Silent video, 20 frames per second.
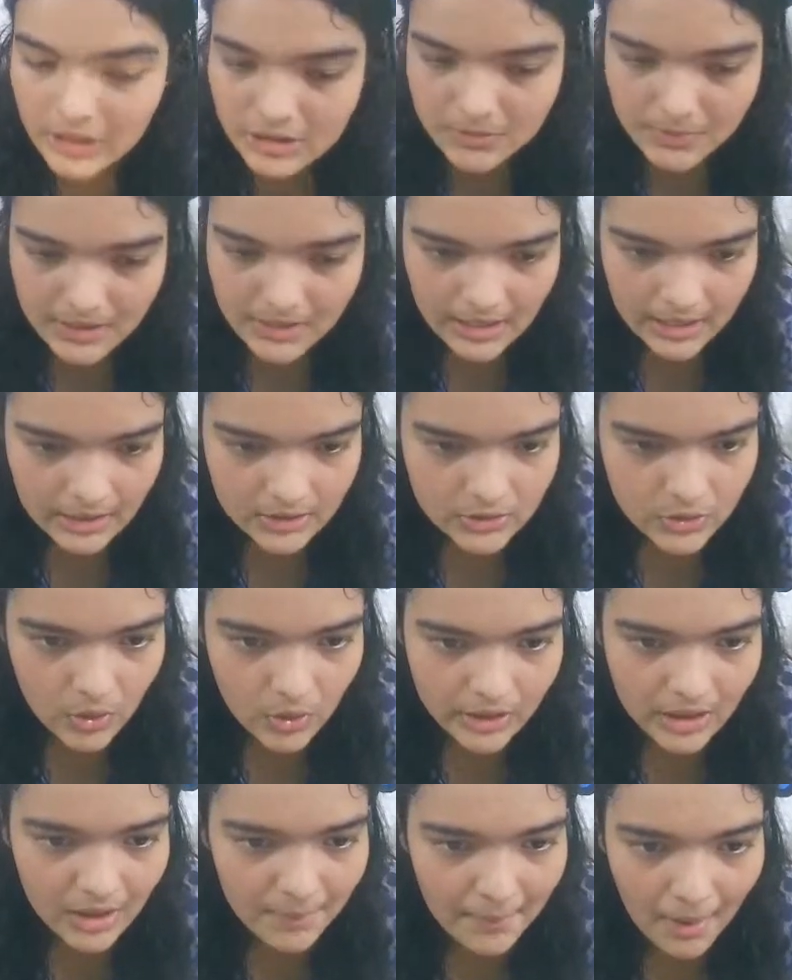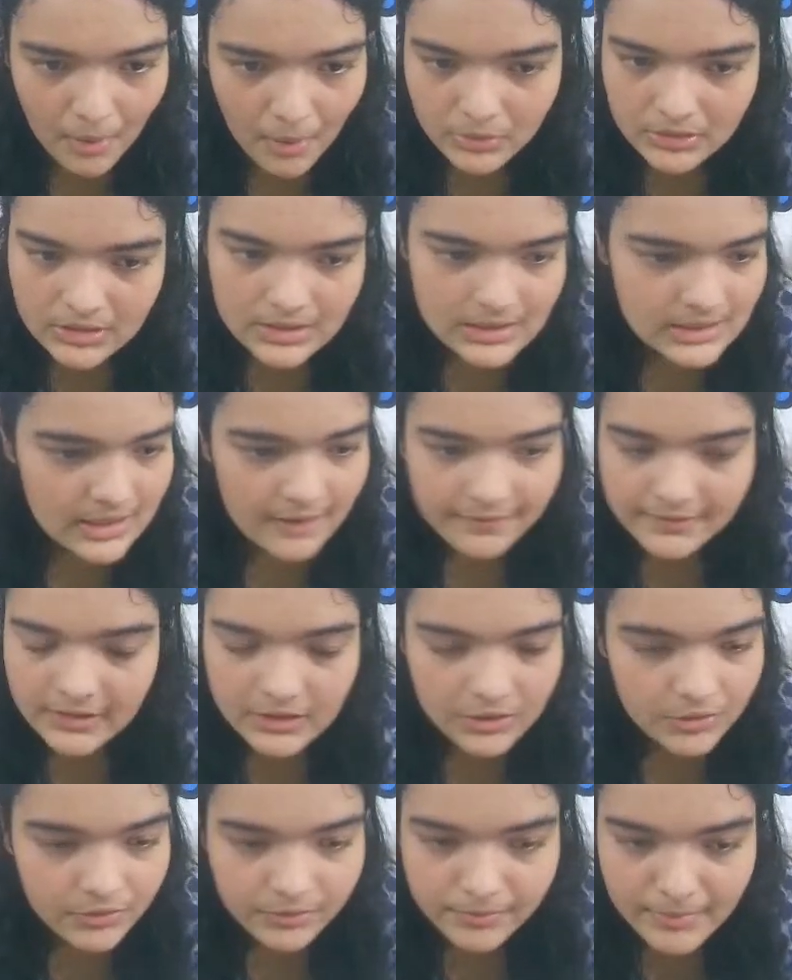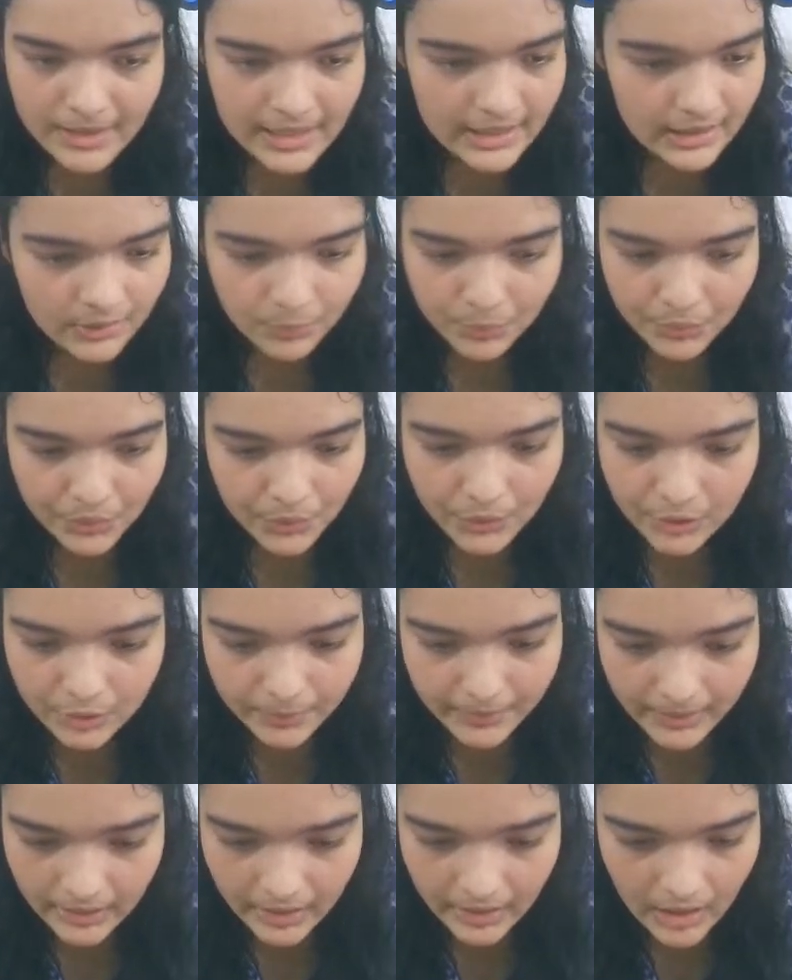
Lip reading: be talking about the stuff that you've made, and we're going to be